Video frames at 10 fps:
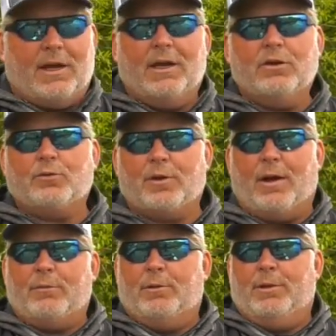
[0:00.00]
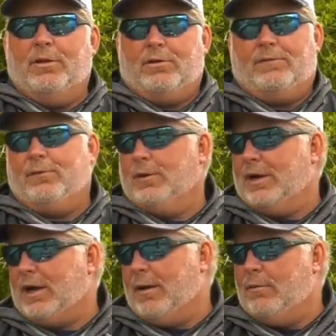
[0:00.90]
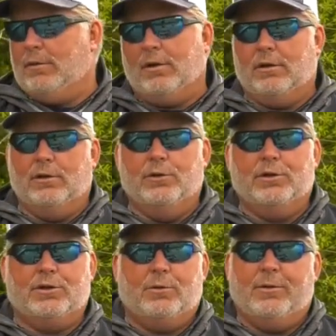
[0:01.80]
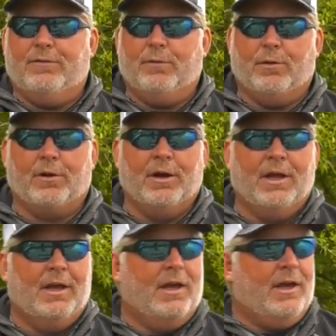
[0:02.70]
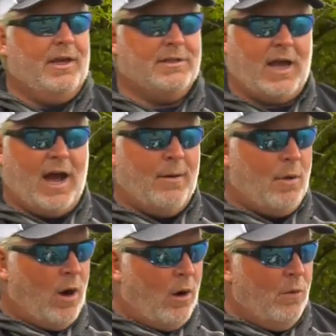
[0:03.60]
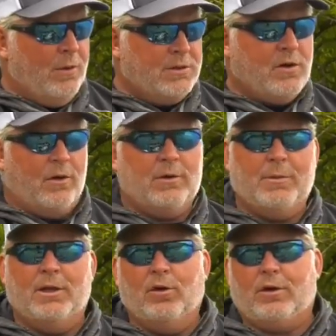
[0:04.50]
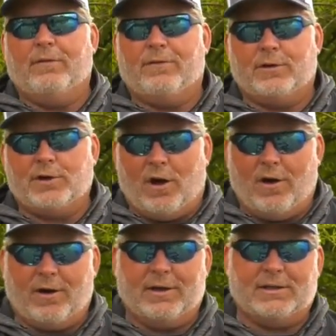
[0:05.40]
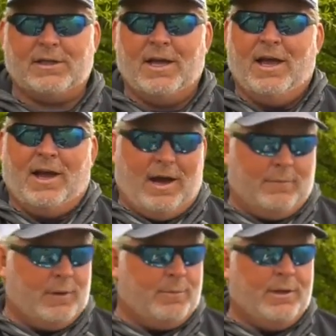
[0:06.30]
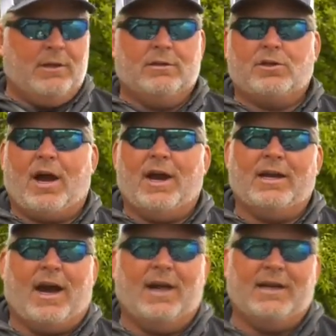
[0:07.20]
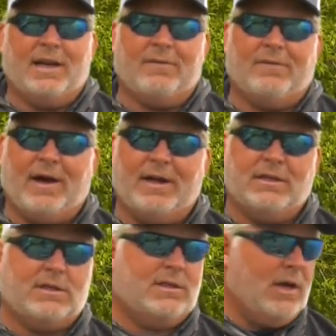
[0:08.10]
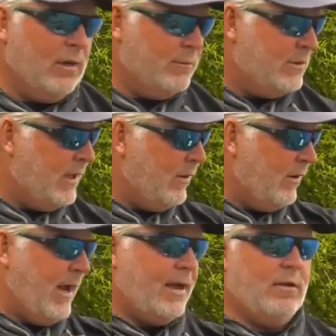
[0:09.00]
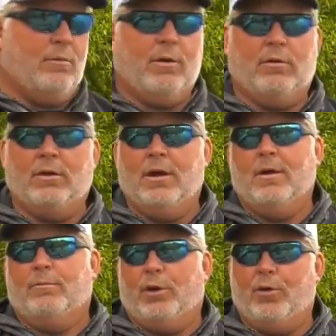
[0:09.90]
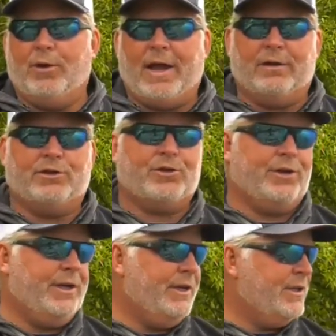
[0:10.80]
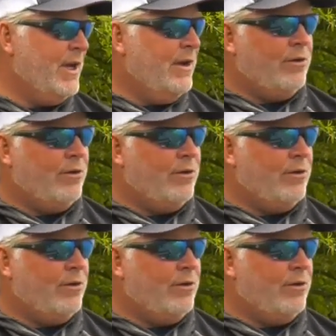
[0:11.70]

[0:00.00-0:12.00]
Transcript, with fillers: here's what I'm going to be looking for, like I alluded to before, is I'm always going to be looking for targets. I'm going to be trying to identify stumps that are ahead of the boat, blow down trees,